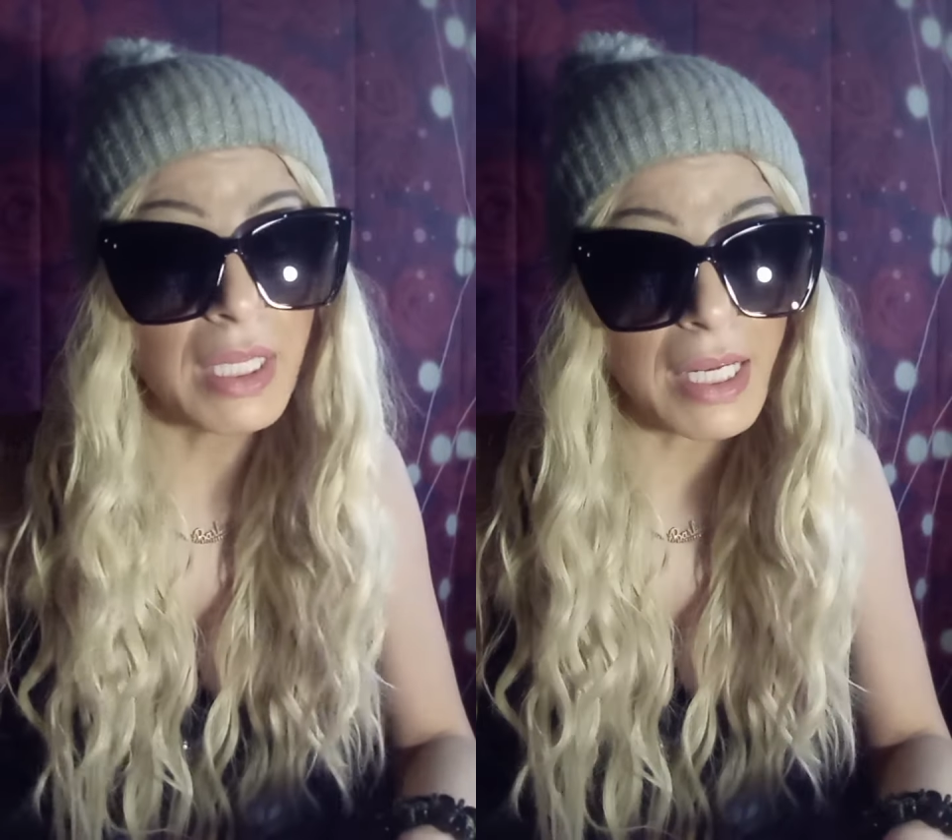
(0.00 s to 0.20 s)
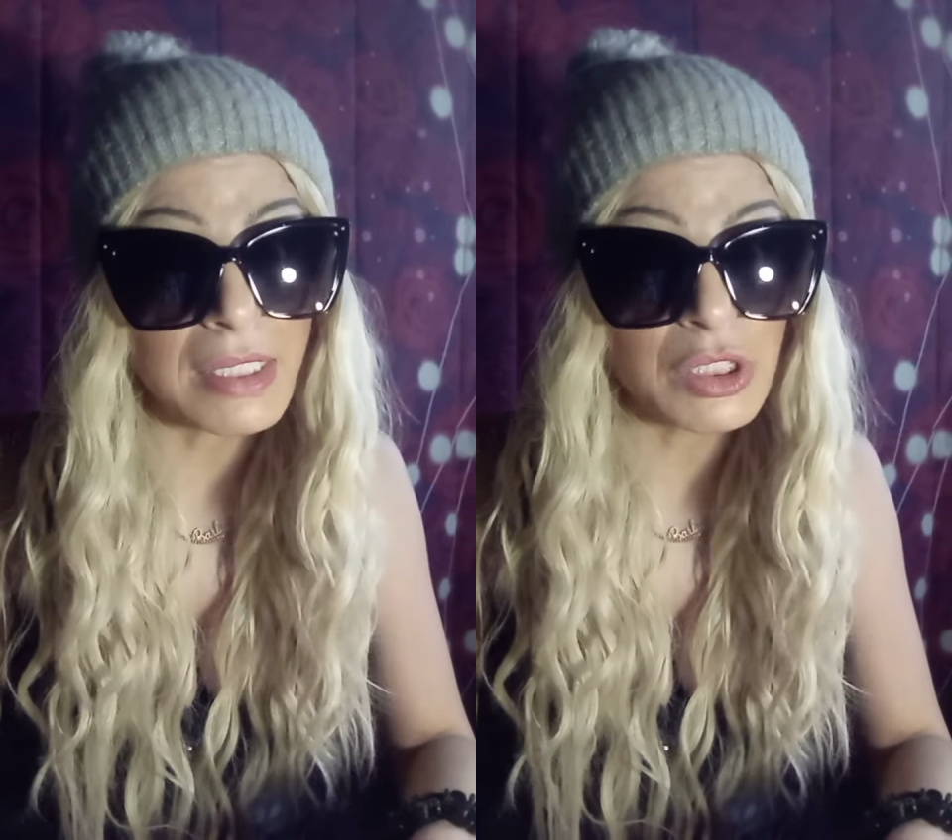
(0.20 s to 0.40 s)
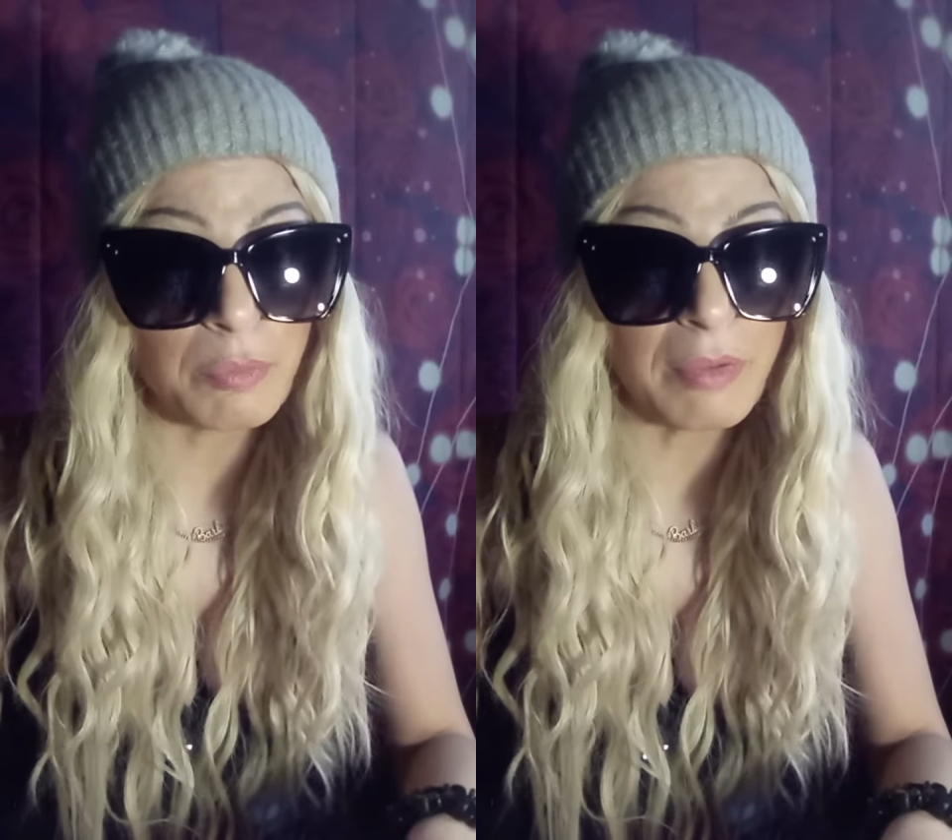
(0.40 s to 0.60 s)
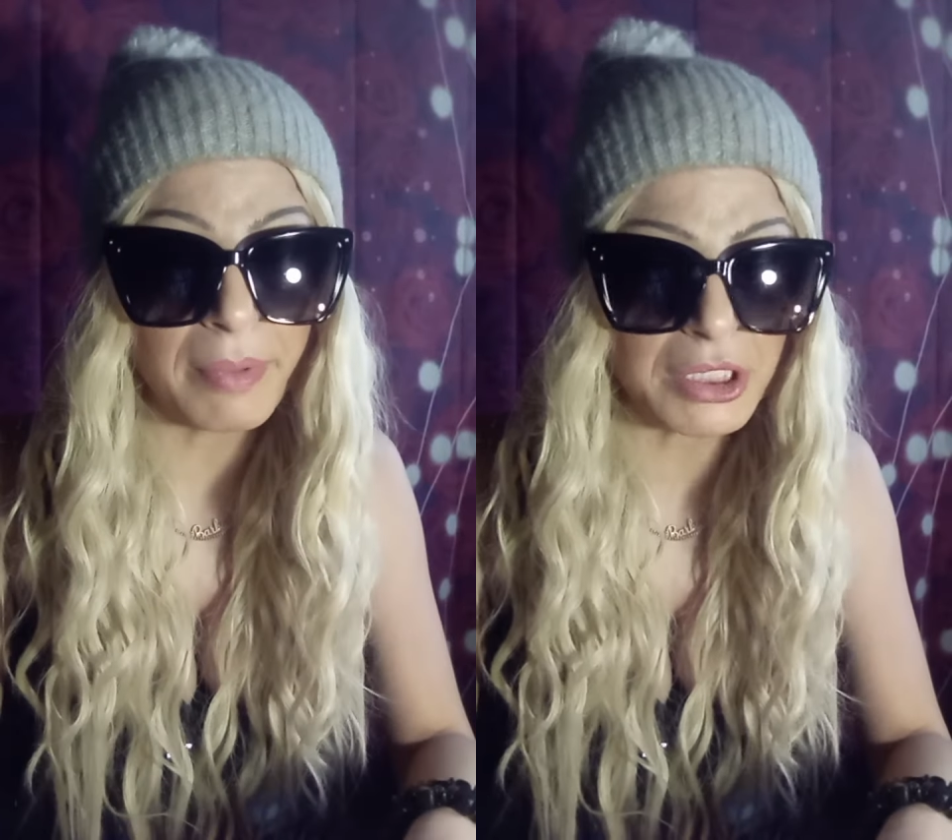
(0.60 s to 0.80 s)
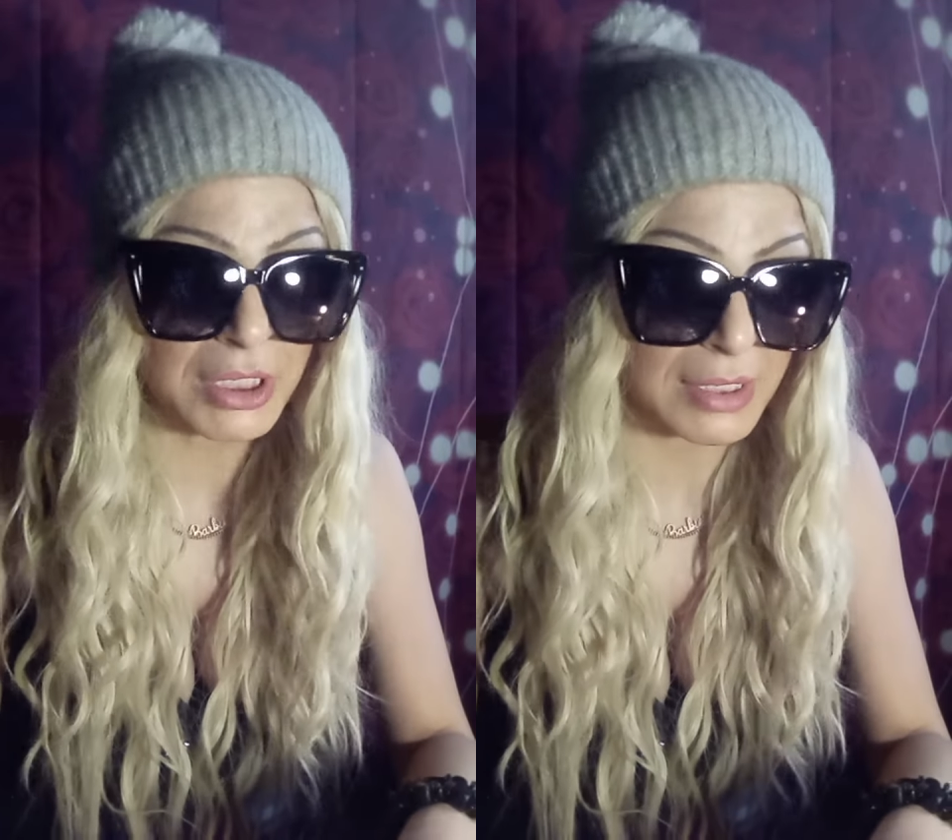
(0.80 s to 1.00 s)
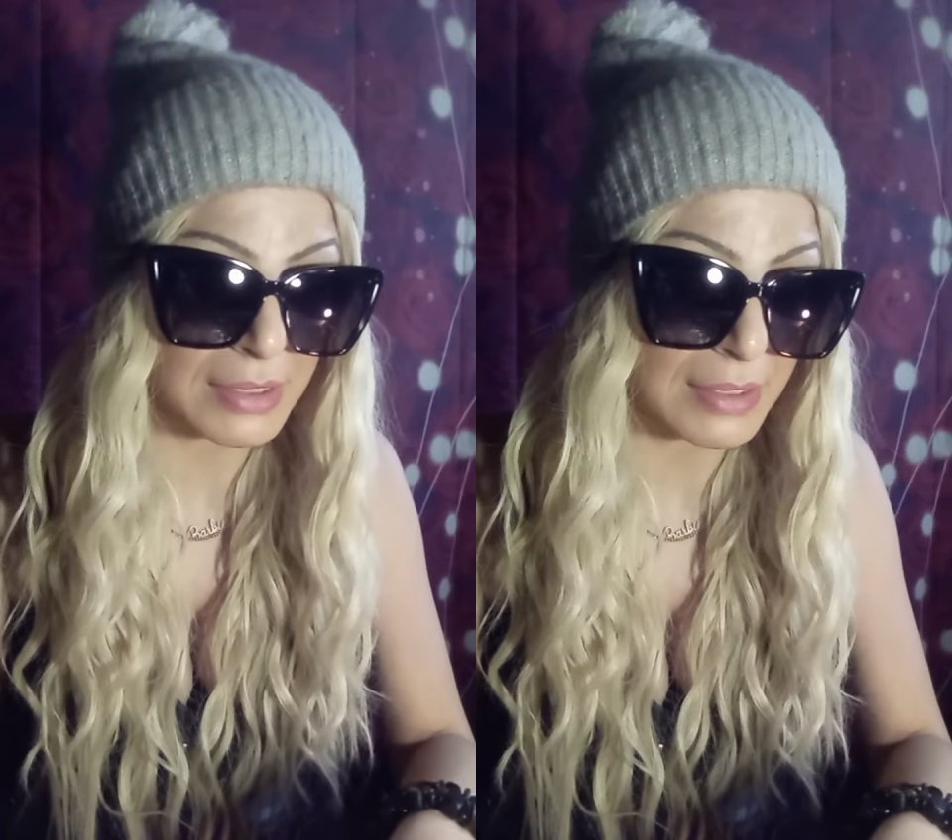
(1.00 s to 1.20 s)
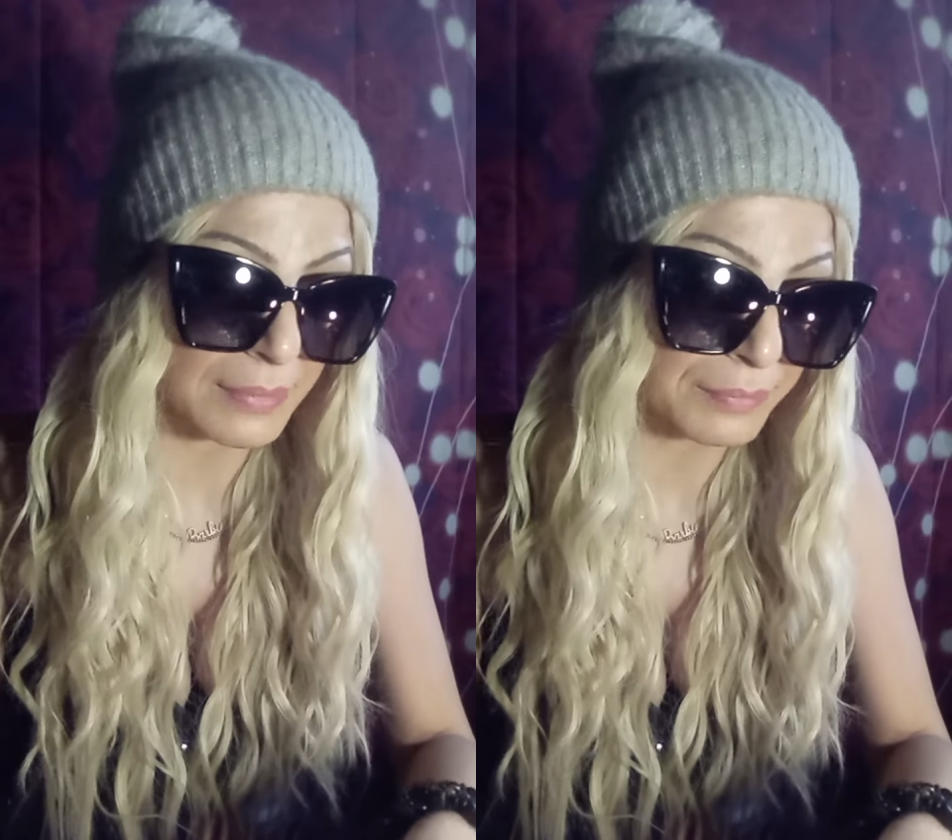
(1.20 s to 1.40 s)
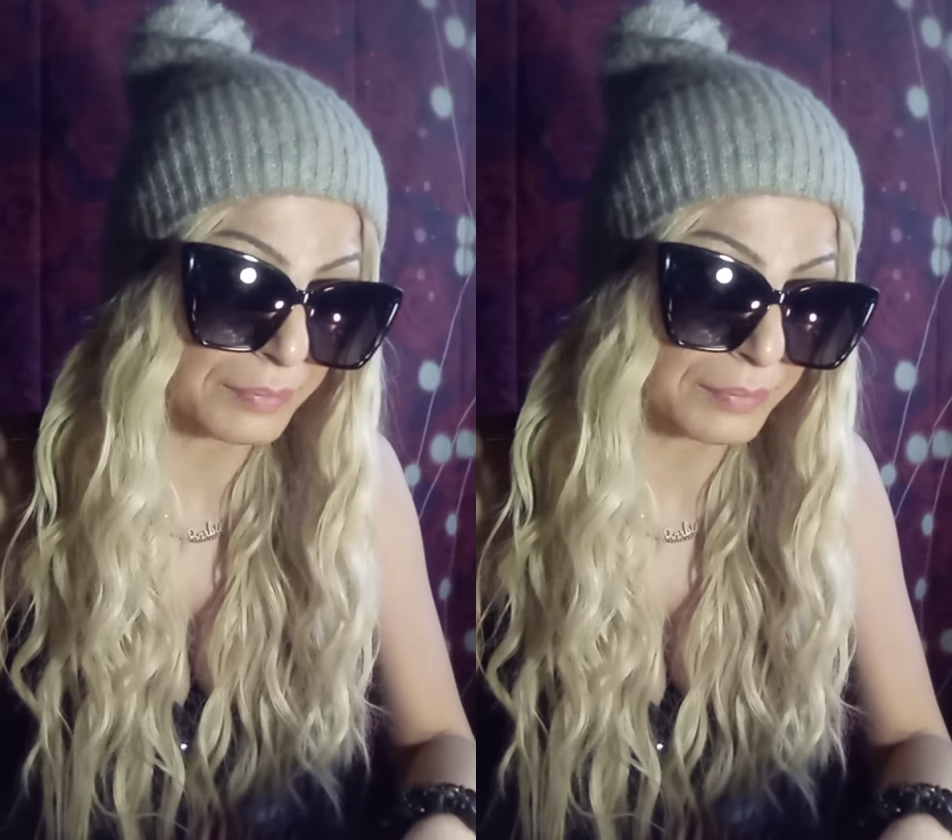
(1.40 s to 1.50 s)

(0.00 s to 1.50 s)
likes stupid bitches.